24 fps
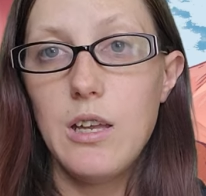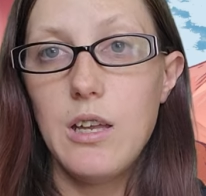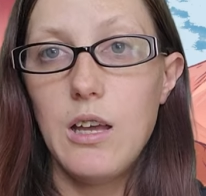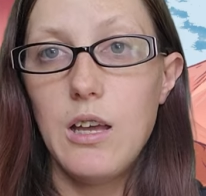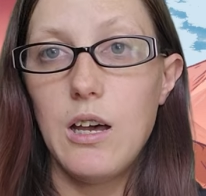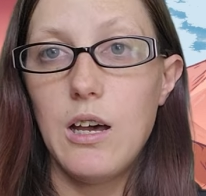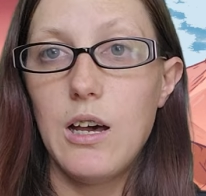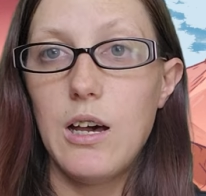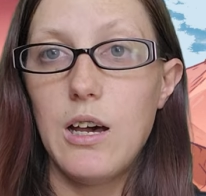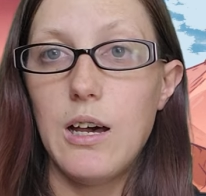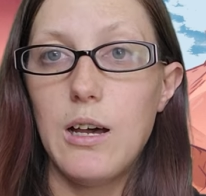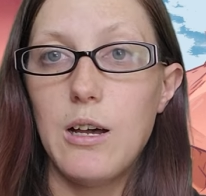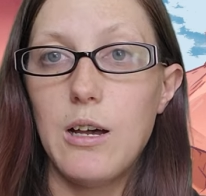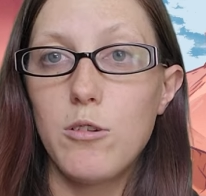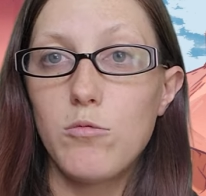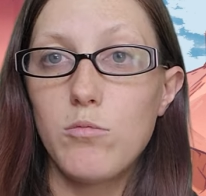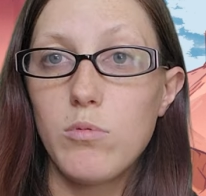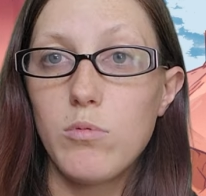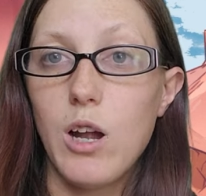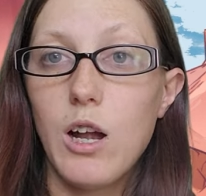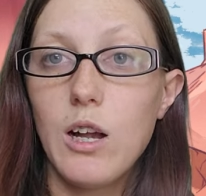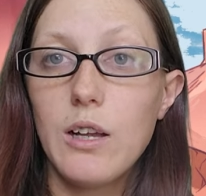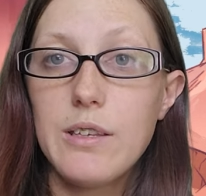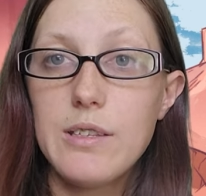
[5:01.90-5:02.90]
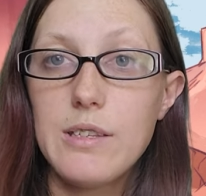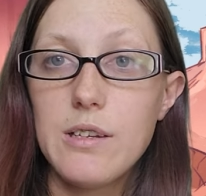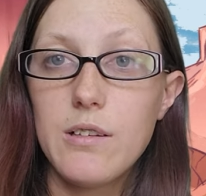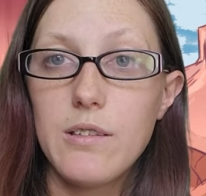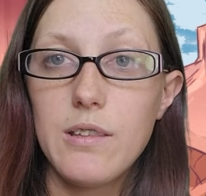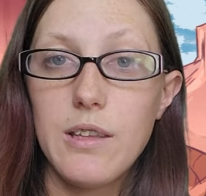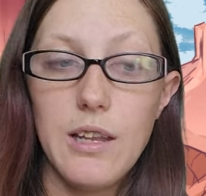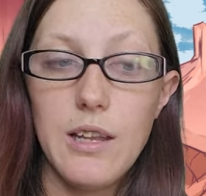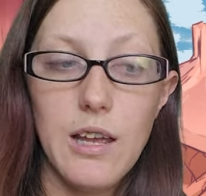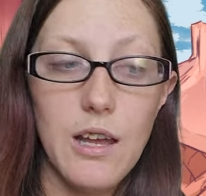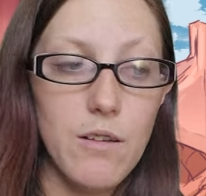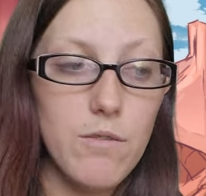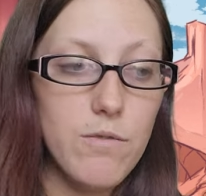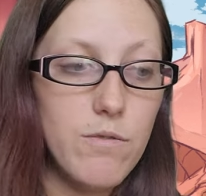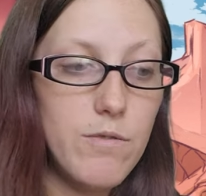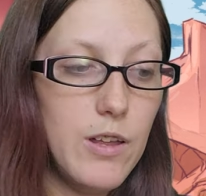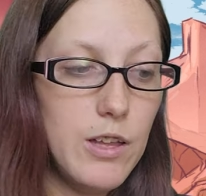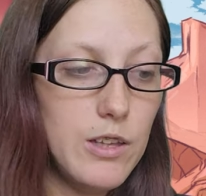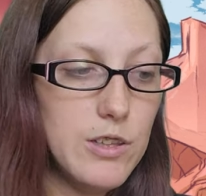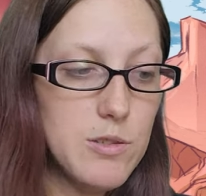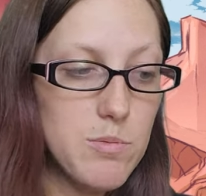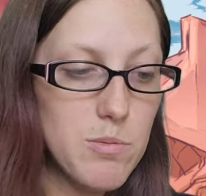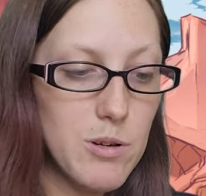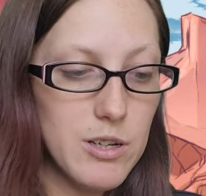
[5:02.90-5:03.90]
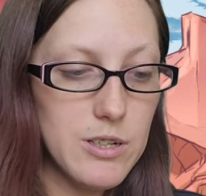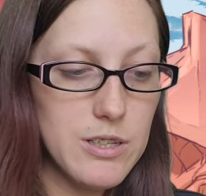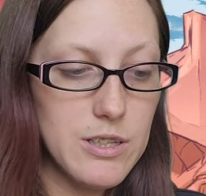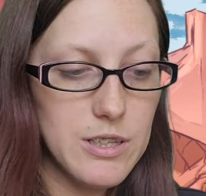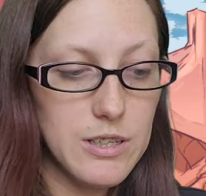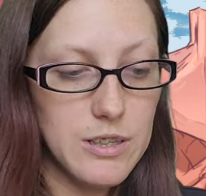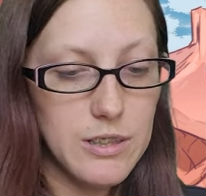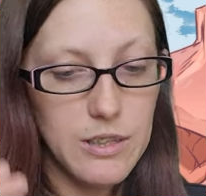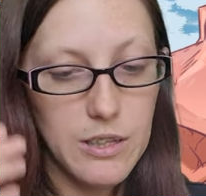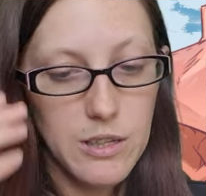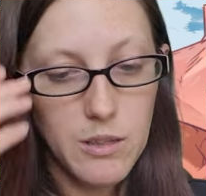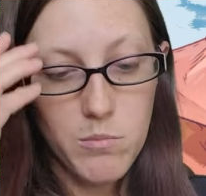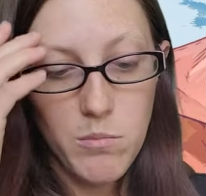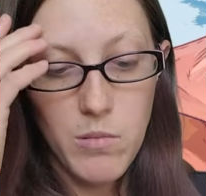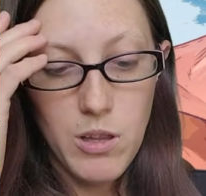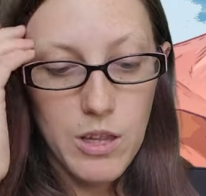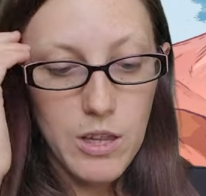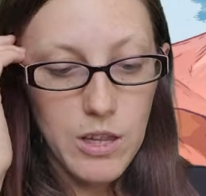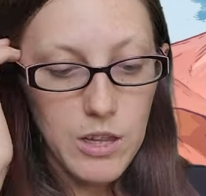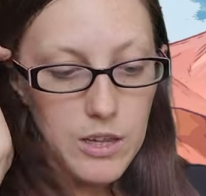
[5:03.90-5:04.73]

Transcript: uh, rocks here that have feldspars in them.